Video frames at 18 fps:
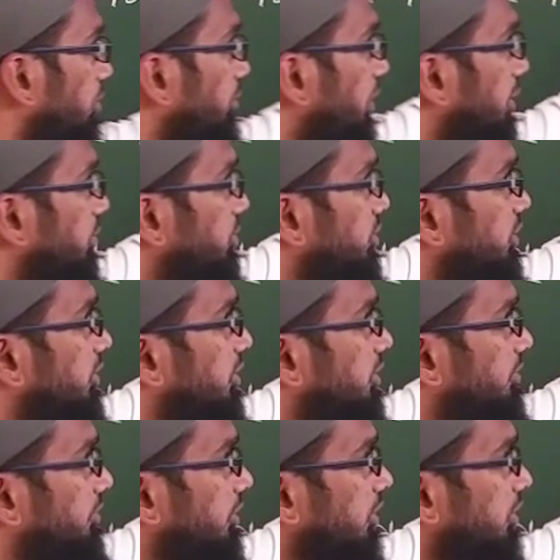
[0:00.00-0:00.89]
we have to see
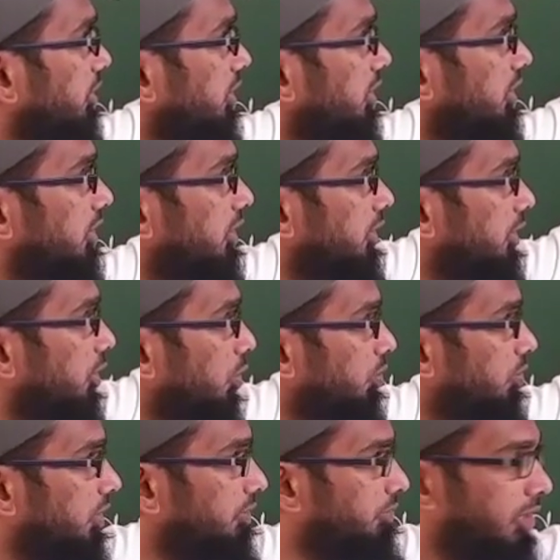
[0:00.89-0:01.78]
this figure
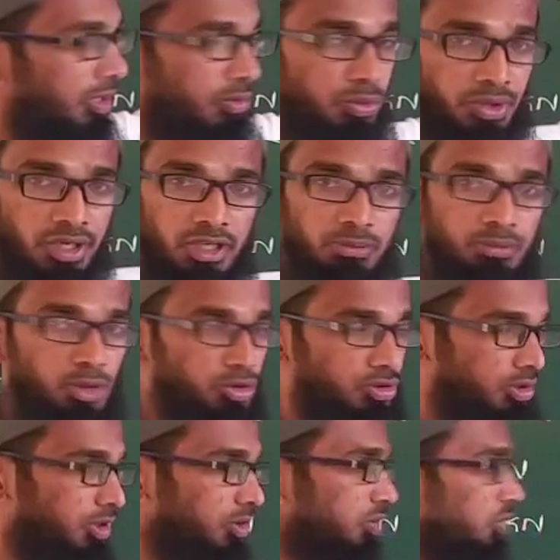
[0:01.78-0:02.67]
downward, we have to take positive.